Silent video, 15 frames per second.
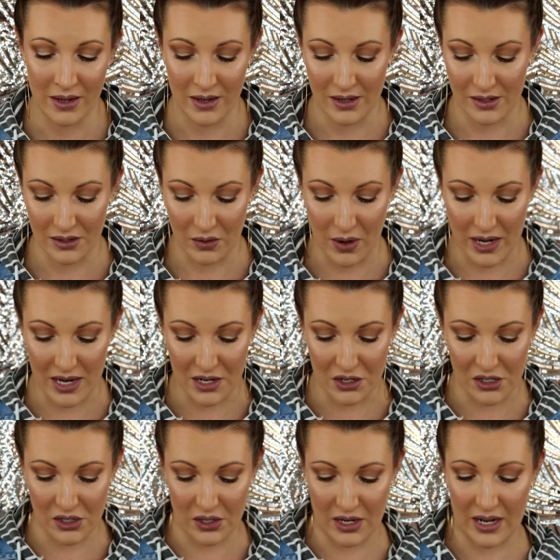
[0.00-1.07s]
it's quite
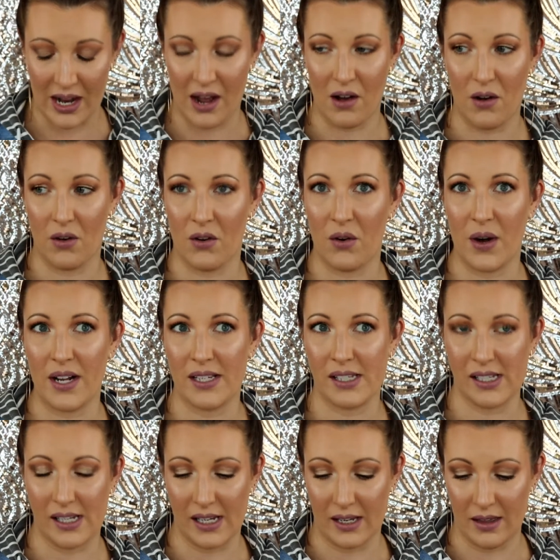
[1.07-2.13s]
interesting how
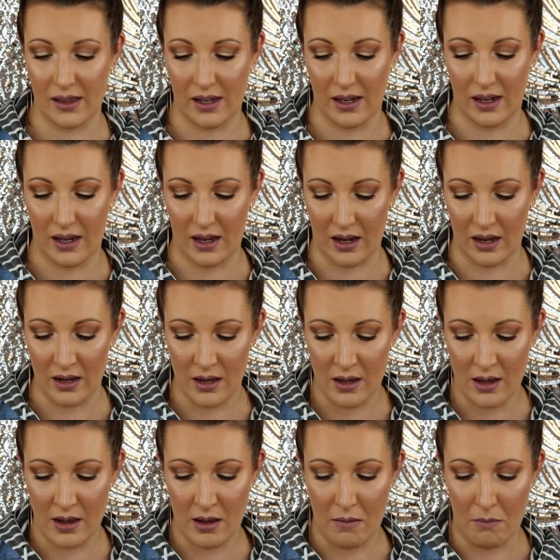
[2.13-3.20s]
crazy the
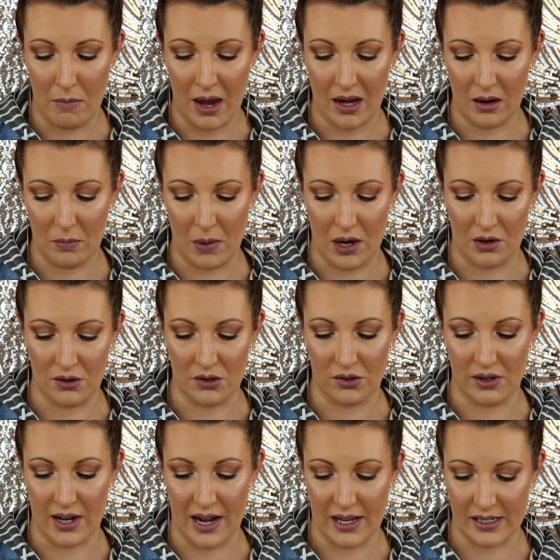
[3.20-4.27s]
makeup
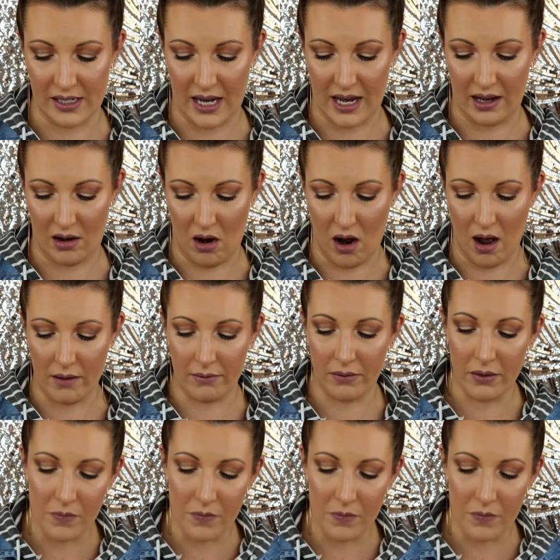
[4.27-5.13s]
industry has taken off.